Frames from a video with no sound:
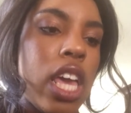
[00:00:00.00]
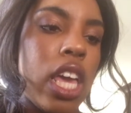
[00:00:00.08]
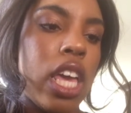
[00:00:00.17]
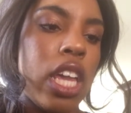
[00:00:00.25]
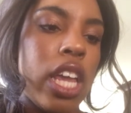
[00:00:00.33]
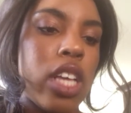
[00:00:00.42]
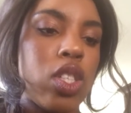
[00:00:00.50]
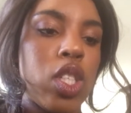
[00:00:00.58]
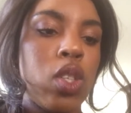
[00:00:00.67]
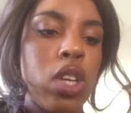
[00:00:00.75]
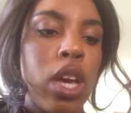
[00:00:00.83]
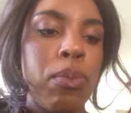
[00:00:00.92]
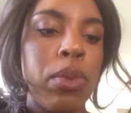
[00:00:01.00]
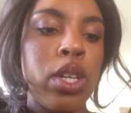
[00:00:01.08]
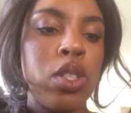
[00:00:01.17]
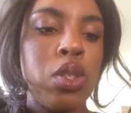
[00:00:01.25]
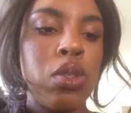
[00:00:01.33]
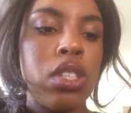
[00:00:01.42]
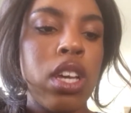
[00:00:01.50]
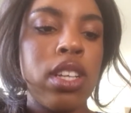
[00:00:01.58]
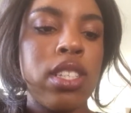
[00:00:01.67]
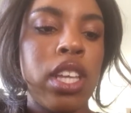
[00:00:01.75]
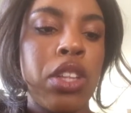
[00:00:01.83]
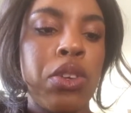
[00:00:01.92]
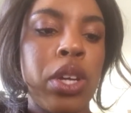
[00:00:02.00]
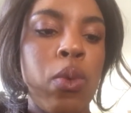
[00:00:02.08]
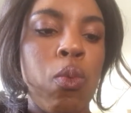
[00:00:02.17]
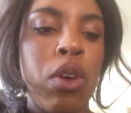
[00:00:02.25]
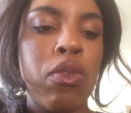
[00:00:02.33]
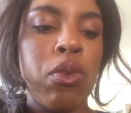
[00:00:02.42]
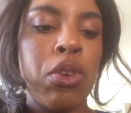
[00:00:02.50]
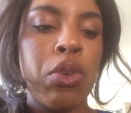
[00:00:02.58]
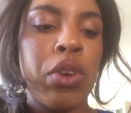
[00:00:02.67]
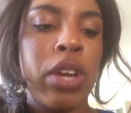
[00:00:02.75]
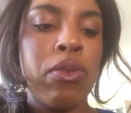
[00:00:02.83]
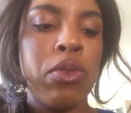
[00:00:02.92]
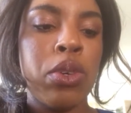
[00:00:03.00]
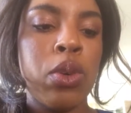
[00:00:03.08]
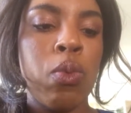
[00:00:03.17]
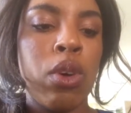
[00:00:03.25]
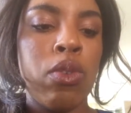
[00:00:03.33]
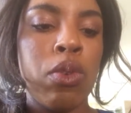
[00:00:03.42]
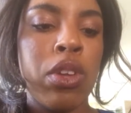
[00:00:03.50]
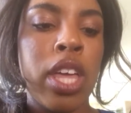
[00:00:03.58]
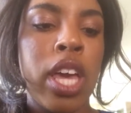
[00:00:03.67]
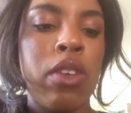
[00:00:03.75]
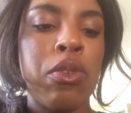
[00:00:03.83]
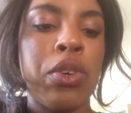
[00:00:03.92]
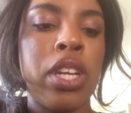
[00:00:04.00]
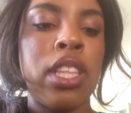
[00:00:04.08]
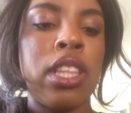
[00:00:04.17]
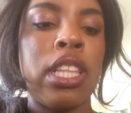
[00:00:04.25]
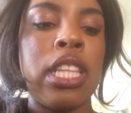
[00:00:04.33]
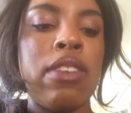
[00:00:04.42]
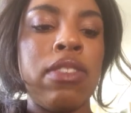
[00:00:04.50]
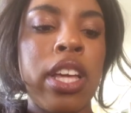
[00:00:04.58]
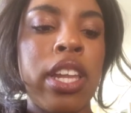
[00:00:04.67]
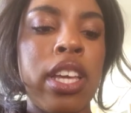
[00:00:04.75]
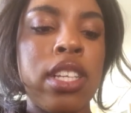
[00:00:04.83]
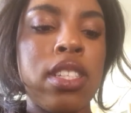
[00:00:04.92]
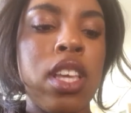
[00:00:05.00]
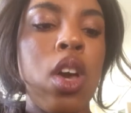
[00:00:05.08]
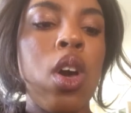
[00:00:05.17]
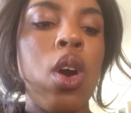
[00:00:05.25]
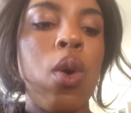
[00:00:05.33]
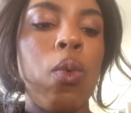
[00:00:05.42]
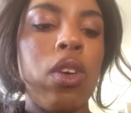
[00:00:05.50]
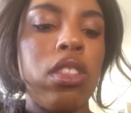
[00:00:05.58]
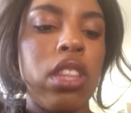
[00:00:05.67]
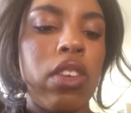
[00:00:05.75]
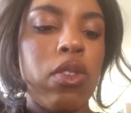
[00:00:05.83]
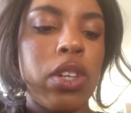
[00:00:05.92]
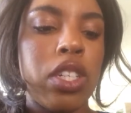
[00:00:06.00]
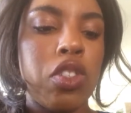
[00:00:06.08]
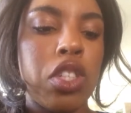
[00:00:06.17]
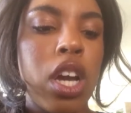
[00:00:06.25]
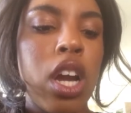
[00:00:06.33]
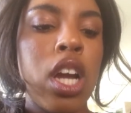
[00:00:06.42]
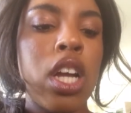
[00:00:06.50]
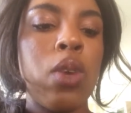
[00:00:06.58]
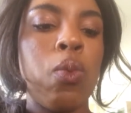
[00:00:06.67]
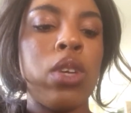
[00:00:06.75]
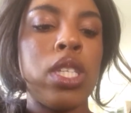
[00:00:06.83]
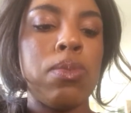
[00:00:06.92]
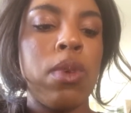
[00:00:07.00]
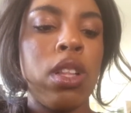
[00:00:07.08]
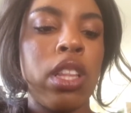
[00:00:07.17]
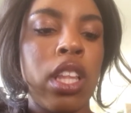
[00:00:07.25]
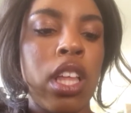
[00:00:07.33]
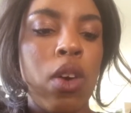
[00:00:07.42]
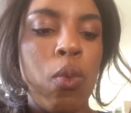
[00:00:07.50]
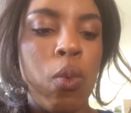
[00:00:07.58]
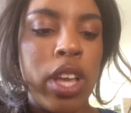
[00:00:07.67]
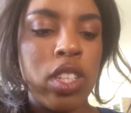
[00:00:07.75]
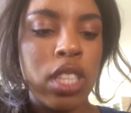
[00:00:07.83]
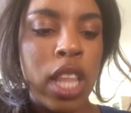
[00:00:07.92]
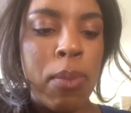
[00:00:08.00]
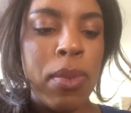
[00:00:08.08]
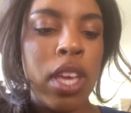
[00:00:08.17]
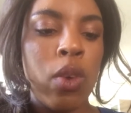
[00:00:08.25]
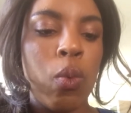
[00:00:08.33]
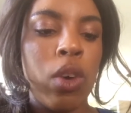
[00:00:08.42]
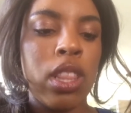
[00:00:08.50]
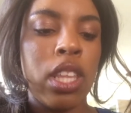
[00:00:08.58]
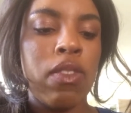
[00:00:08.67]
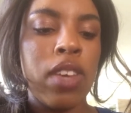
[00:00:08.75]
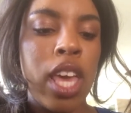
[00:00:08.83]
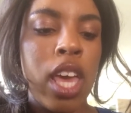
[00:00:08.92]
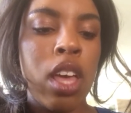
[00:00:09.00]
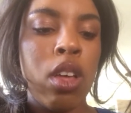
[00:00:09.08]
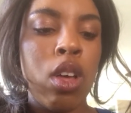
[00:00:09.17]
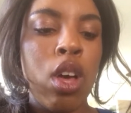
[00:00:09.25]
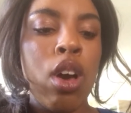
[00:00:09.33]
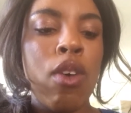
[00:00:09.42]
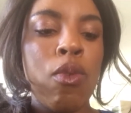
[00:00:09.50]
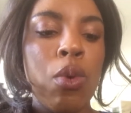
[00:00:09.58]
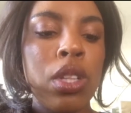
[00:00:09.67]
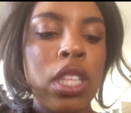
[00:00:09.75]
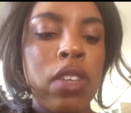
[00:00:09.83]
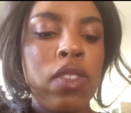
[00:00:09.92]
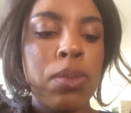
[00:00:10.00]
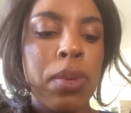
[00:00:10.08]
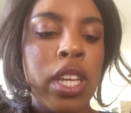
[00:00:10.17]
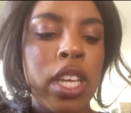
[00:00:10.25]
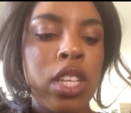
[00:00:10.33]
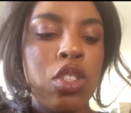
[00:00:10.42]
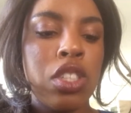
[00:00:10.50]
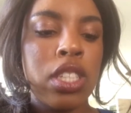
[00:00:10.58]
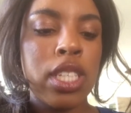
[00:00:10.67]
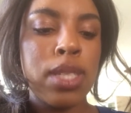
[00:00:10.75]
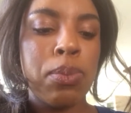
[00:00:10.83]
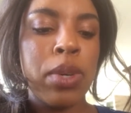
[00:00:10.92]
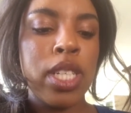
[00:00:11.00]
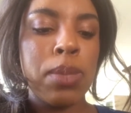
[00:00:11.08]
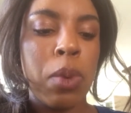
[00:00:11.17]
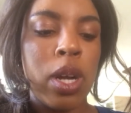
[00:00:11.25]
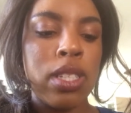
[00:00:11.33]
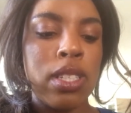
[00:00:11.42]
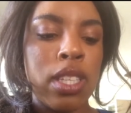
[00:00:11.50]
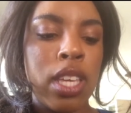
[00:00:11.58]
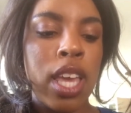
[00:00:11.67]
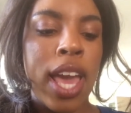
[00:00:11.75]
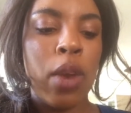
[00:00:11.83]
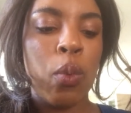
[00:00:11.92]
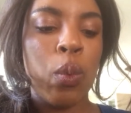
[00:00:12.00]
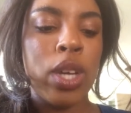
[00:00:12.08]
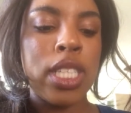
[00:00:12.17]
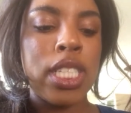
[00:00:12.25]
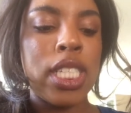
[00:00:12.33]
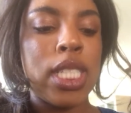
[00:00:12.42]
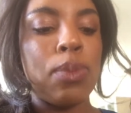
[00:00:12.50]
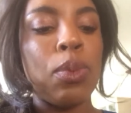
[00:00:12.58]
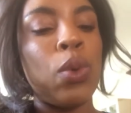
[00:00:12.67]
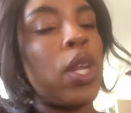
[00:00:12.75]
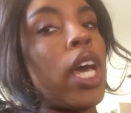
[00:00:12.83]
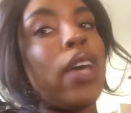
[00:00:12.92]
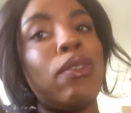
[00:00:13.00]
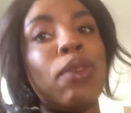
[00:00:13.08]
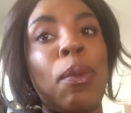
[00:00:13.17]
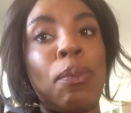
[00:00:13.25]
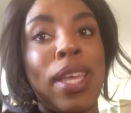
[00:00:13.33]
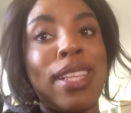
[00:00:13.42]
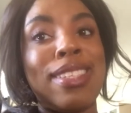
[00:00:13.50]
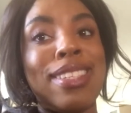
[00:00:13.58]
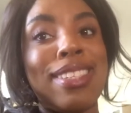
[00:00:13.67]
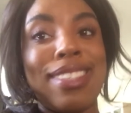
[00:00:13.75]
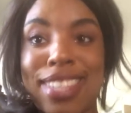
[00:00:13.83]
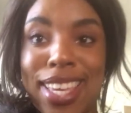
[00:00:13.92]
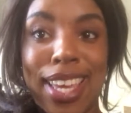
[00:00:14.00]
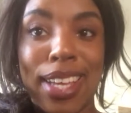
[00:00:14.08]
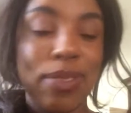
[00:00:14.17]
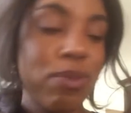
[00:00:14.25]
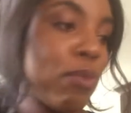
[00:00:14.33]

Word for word: and it has cucumber, two stalk celery, one fourth grapefruit, one fourth head of green leaf lettuce, one leaf green chard, one small wedge lemon, one leaf kale, four leaf spinach, six bricks parsley, and one teaspoon of mint tea.